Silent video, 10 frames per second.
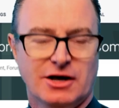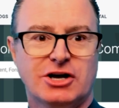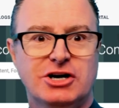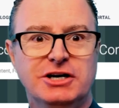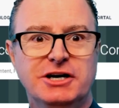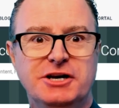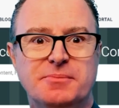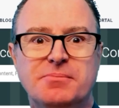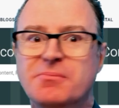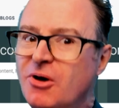Good
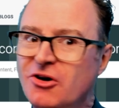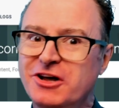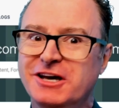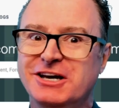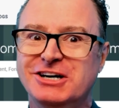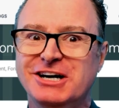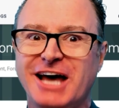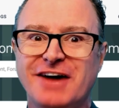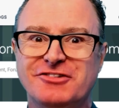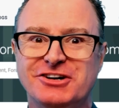morning, good
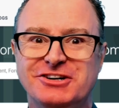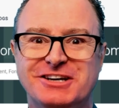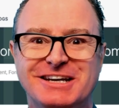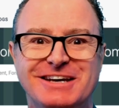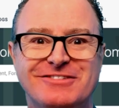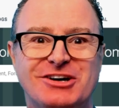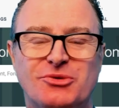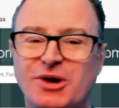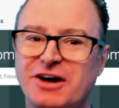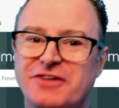afternoon, good evening,
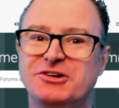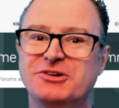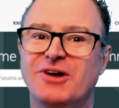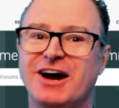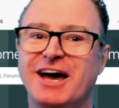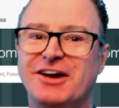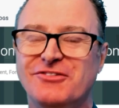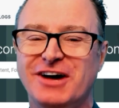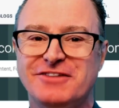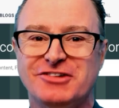wherever you are and
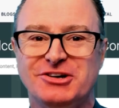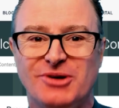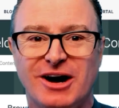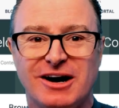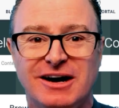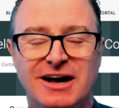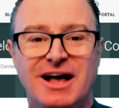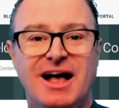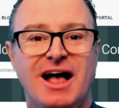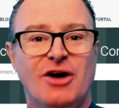whenever you are.
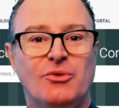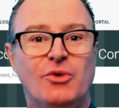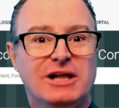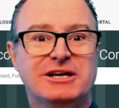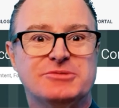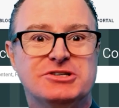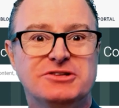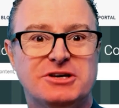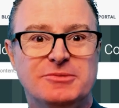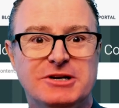Welcome to the
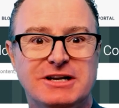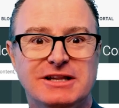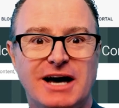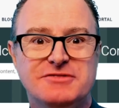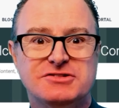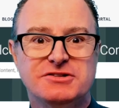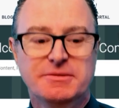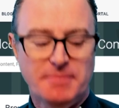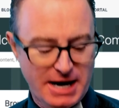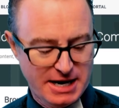community live
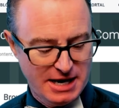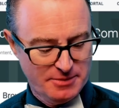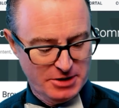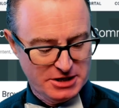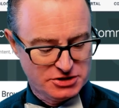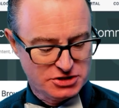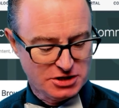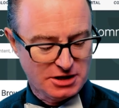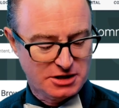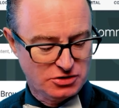stream. My name is
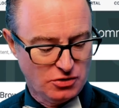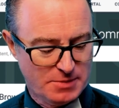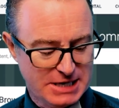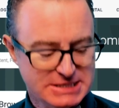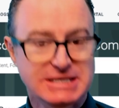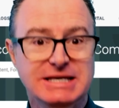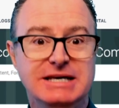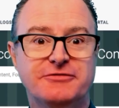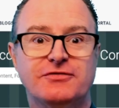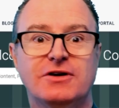Chuck Tomasi
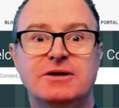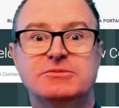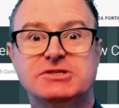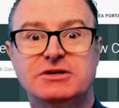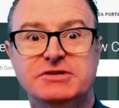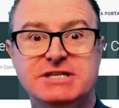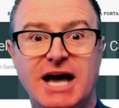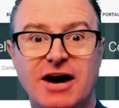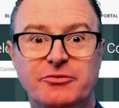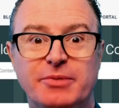from
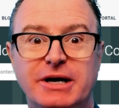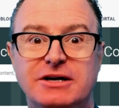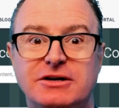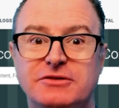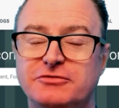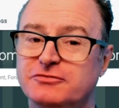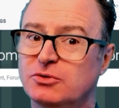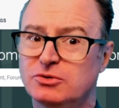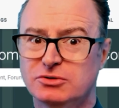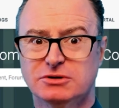Servicenow. I've been here
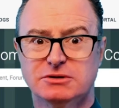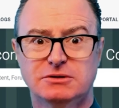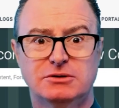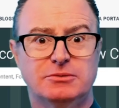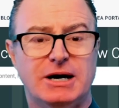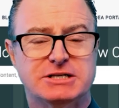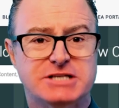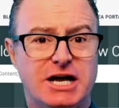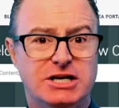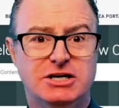for about
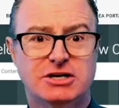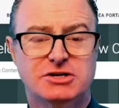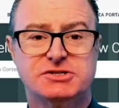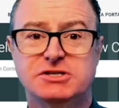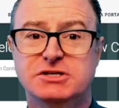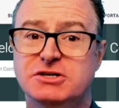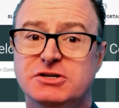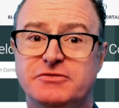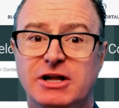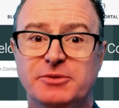10 years, senior
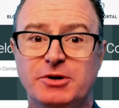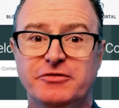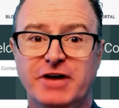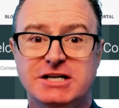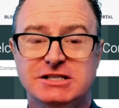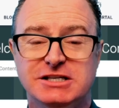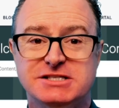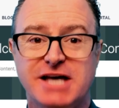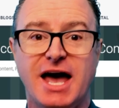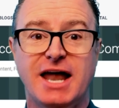developer
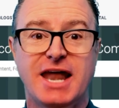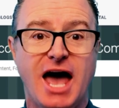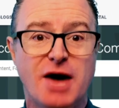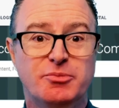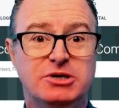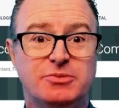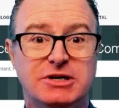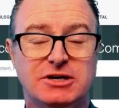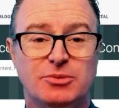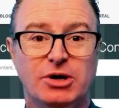evangelist, and happy to be
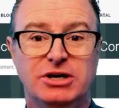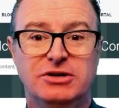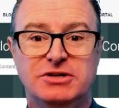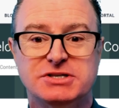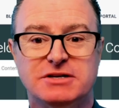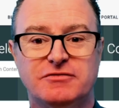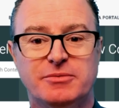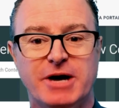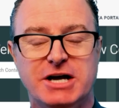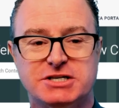here bringing you this
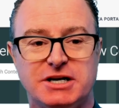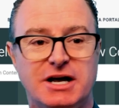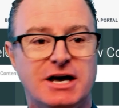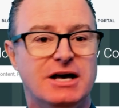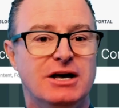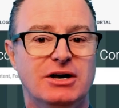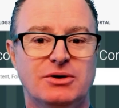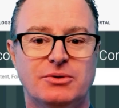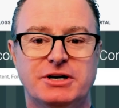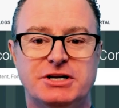information.
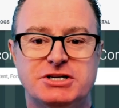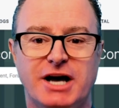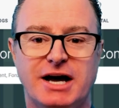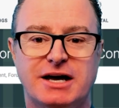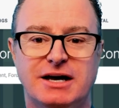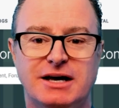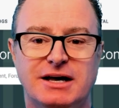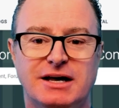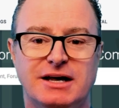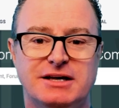We're going to check,
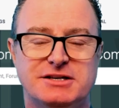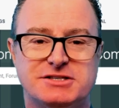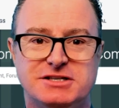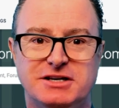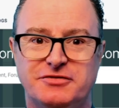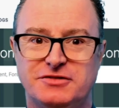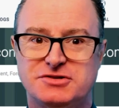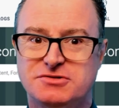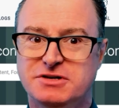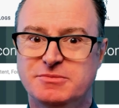see if the
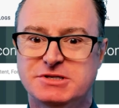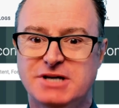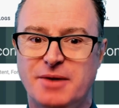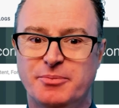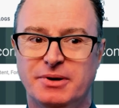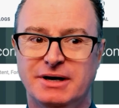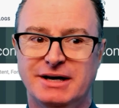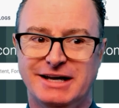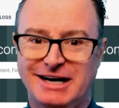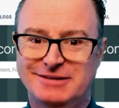stream is up.
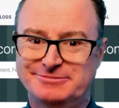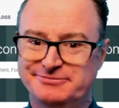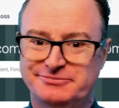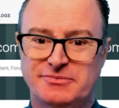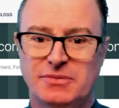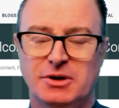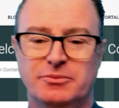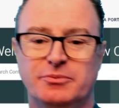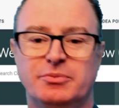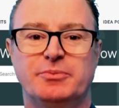Yeah,
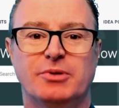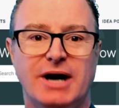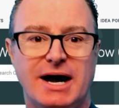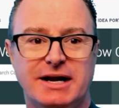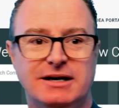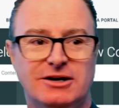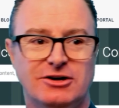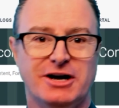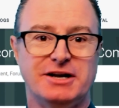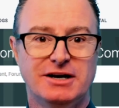people got it. All
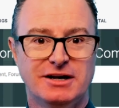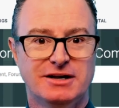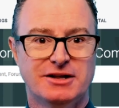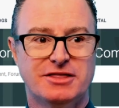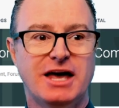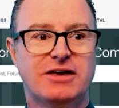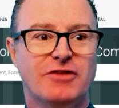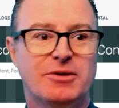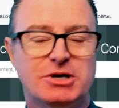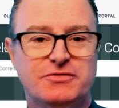right. Thank you
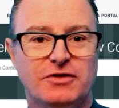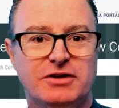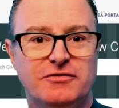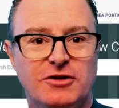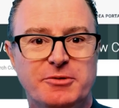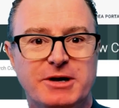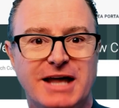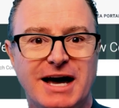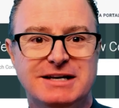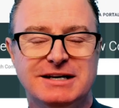very much for confirming
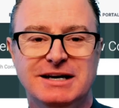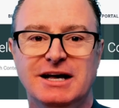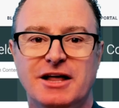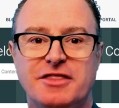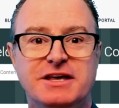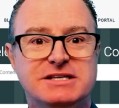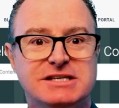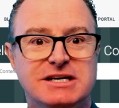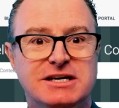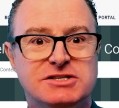that. This
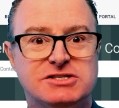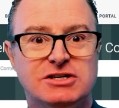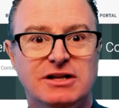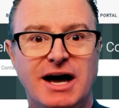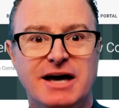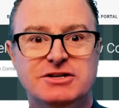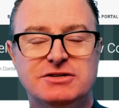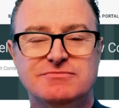is July